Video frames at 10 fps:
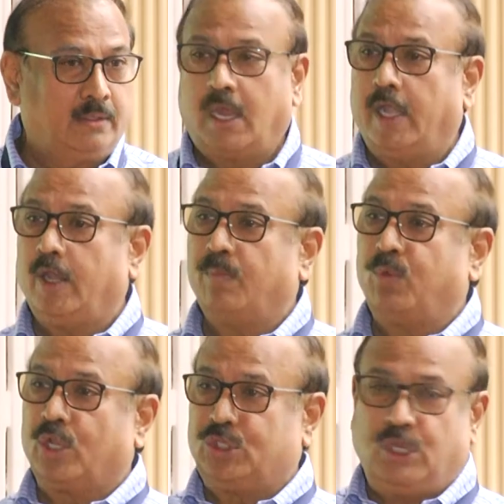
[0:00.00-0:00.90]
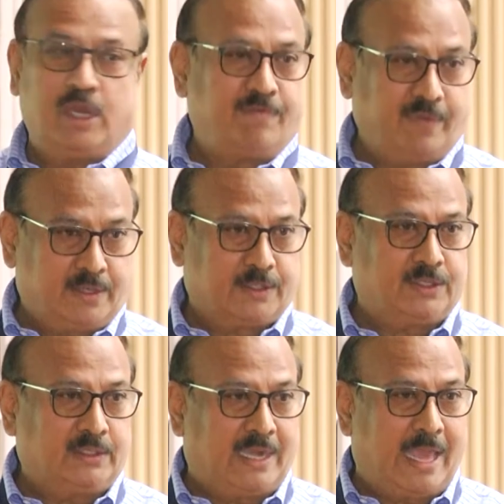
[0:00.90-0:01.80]
and you put a gene of
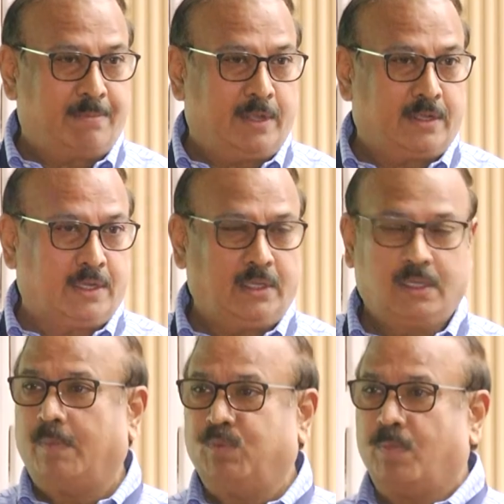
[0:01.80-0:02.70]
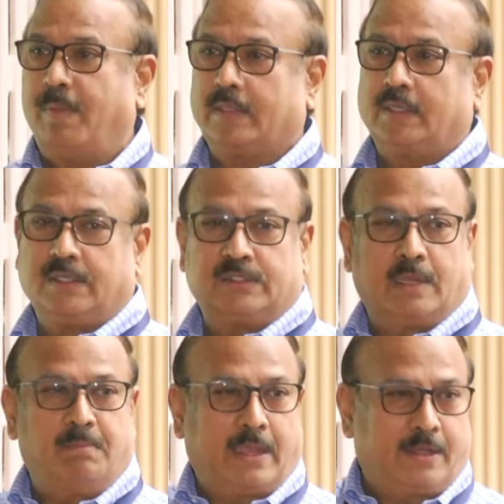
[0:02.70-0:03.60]
interest in the laboratory and put back the T
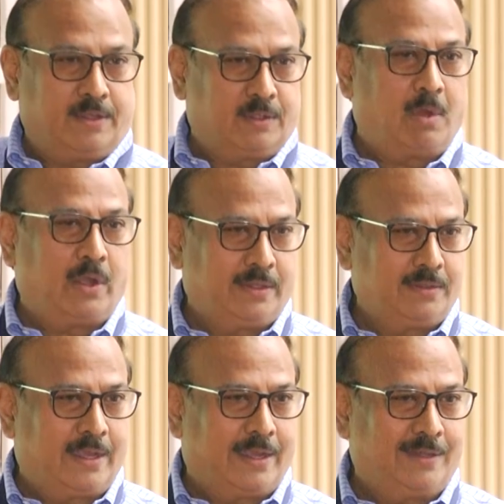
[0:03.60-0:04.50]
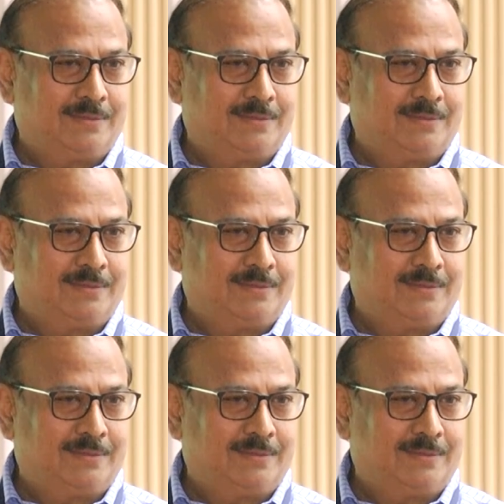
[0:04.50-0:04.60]
cell back into the body again.